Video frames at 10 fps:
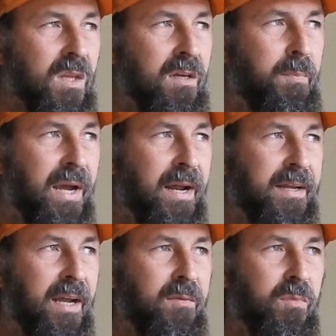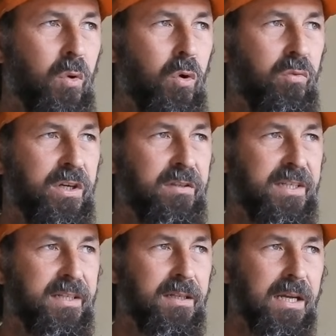about it, and more
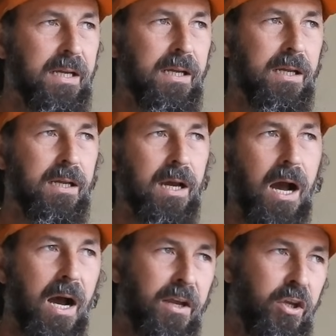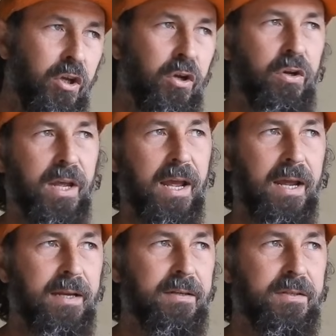really argued
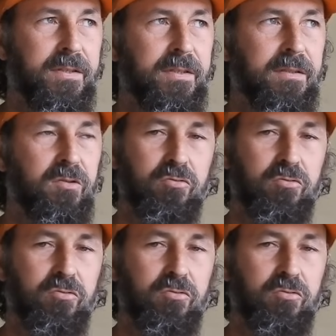and